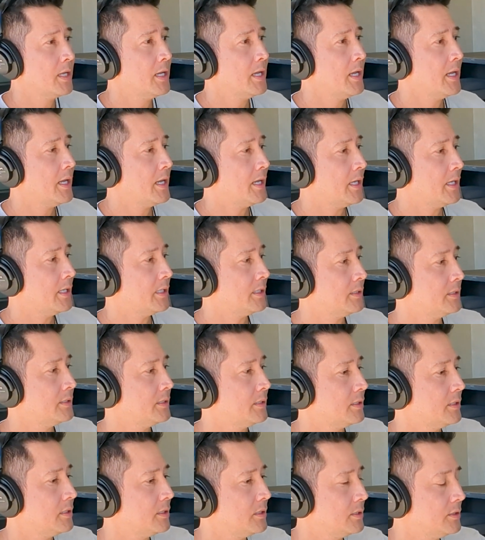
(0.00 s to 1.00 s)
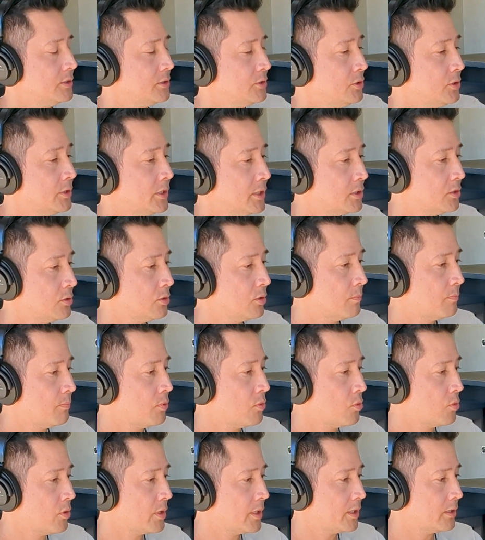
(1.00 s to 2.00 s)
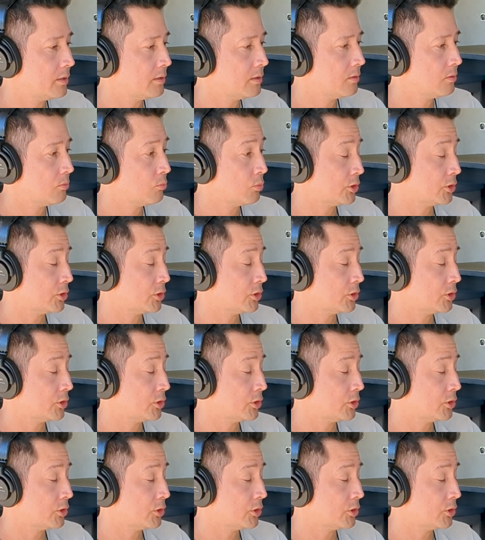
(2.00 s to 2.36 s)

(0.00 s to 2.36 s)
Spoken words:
And you get to the point